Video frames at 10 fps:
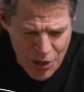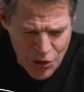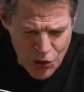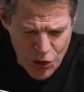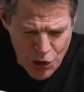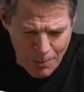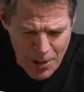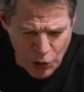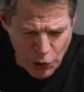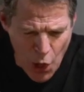'This shall
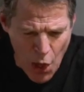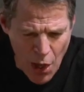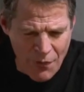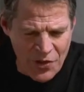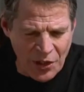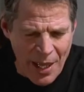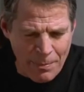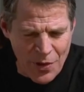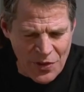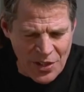be the law of the
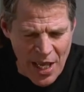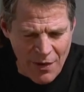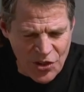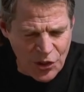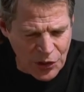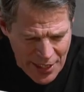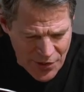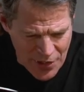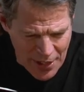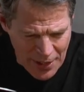leper in the day of his
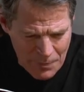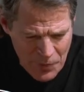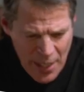cleansing.